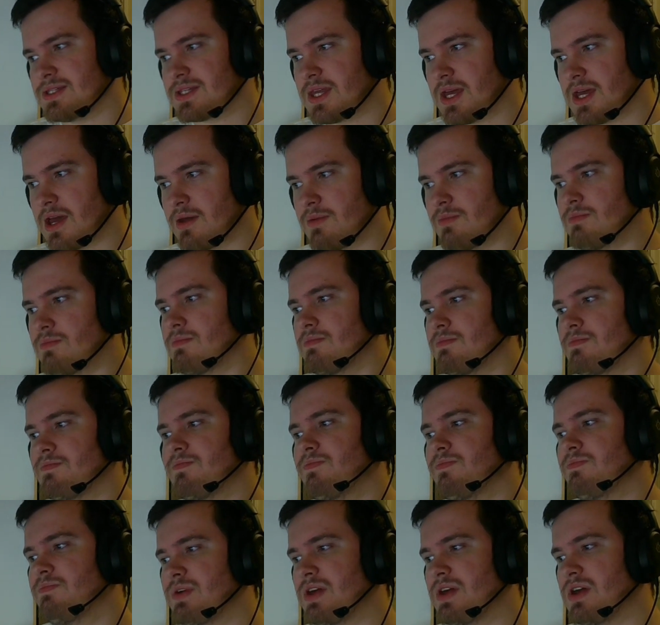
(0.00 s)
game
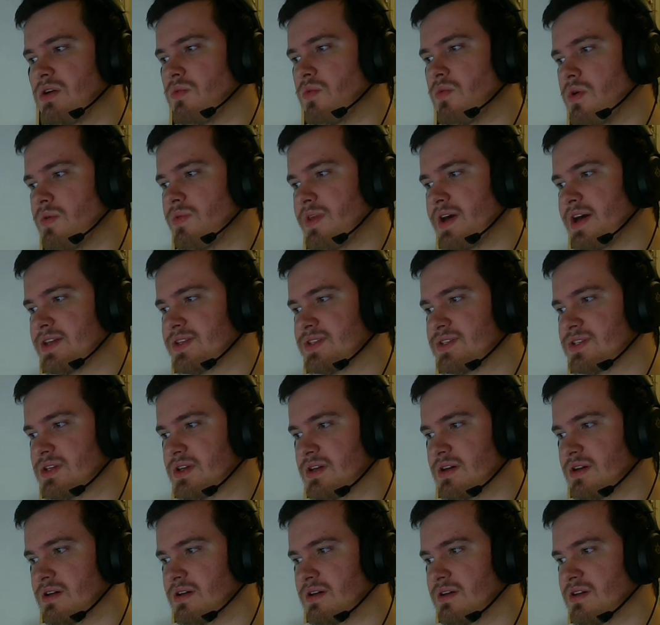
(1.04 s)
being one that's
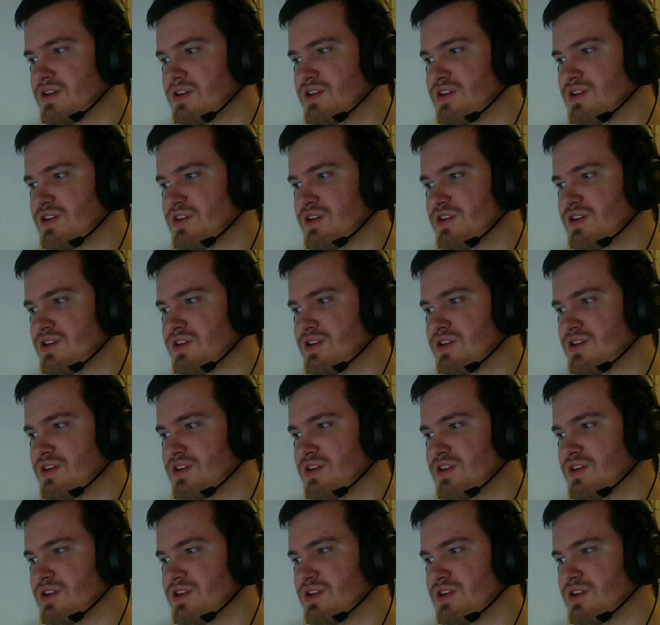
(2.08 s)
a